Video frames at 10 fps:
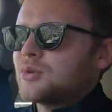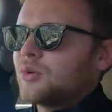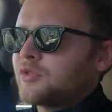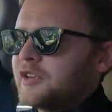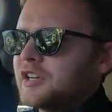
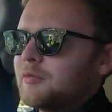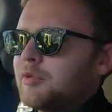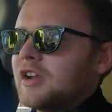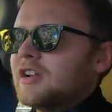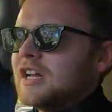torque figure,
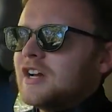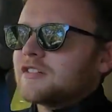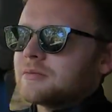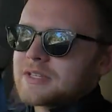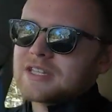but
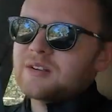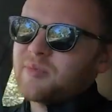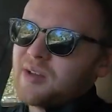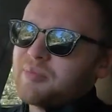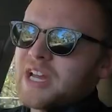from the seat of
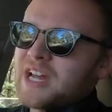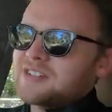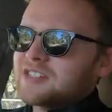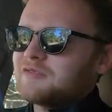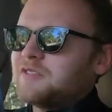my
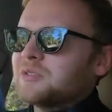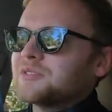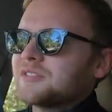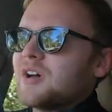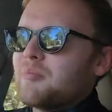pants, it
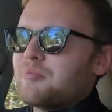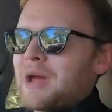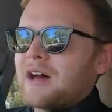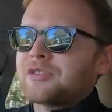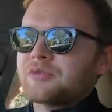feels
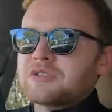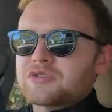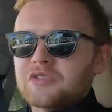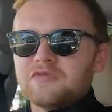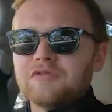about
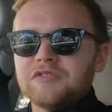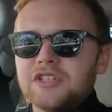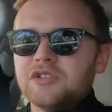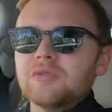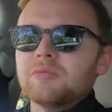350
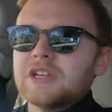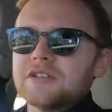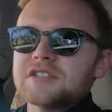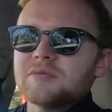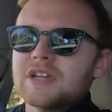Newton
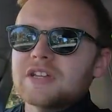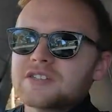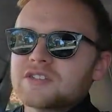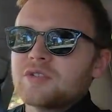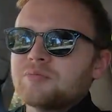meters to me.
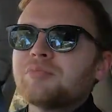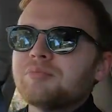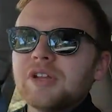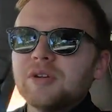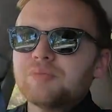So,
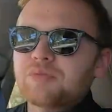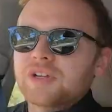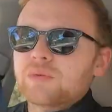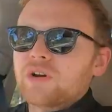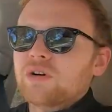
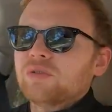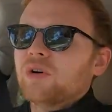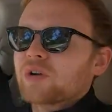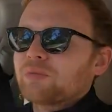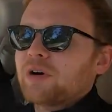pretty well
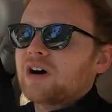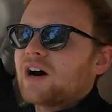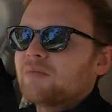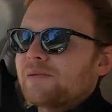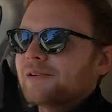on a
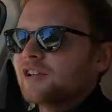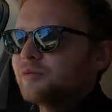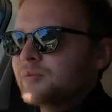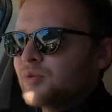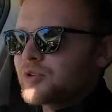par, maybe a
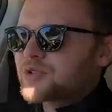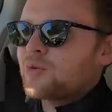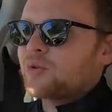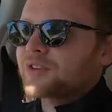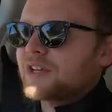little bit more
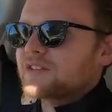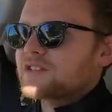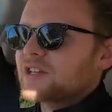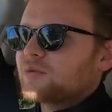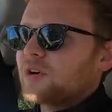torque than the
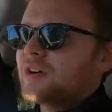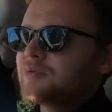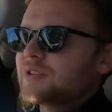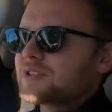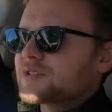
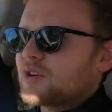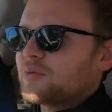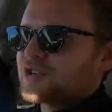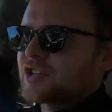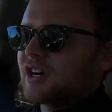Tiguan with its
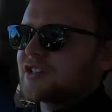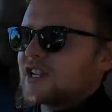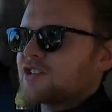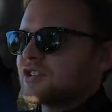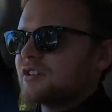turbocharged
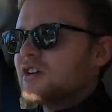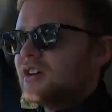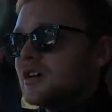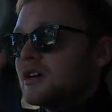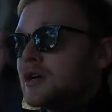engine.
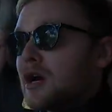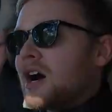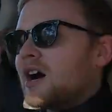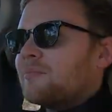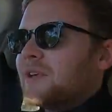
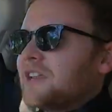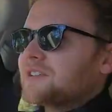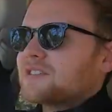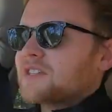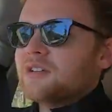And
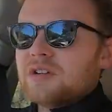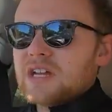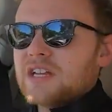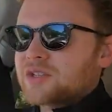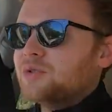
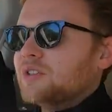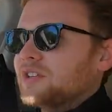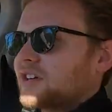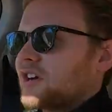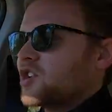it's good
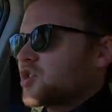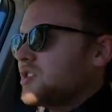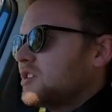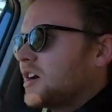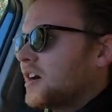in the
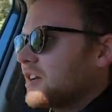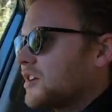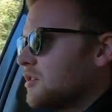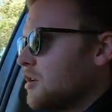country. It can